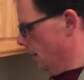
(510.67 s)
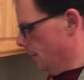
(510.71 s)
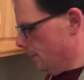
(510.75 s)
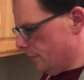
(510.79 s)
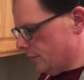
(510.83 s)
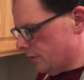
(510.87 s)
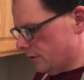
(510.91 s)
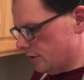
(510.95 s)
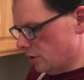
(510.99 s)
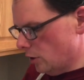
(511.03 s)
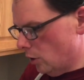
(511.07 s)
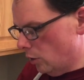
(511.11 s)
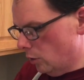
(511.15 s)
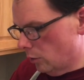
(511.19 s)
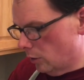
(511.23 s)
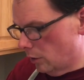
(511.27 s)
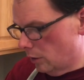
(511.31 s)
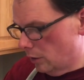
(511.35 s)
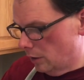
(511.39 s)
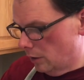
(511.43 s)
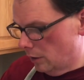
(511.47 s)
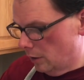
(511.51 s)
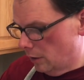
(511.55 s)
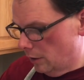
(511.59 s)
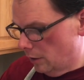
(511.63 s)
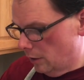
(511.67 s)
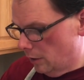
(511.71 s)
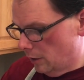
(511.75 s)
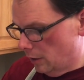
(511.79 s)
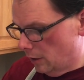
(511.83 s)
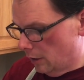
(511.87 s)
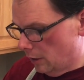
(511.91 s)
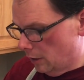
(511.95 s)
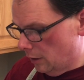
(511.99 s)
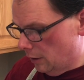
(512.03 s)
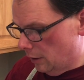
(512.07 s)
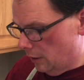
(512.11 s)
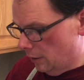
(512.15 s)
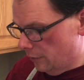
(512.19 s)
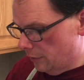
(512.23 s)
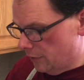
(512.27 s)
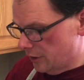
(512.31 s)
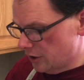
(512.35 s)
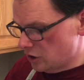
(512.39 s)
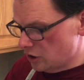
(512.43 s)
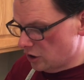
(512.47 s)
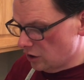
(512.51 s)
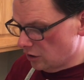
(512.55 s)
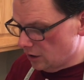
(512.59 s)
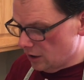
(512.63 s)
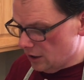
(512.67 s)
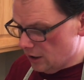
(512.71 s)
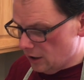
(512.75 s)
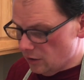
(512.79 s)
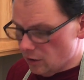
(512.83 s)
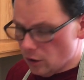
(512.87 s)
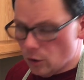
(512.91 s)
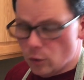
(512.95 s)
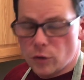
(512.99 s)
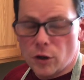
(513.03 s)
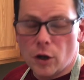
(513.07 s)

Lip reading: So the chili though,